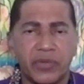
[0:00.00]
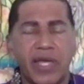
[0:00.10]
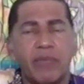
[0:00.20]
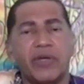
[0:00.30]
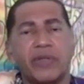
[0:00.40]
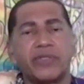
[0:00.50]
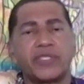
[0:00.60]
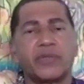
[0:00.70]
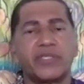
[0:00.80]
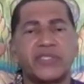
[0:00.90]

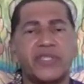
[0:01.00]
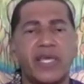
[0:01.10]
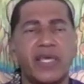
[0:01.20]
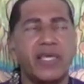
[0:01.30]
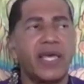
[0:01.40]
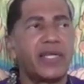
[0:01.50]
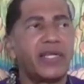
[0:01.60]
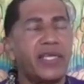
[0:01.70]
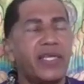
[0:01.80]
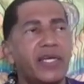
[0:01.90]
grandmothers was staying at
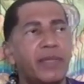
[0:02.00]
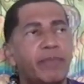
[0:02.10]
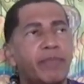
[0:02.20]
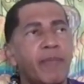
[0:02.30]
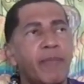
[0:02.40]
a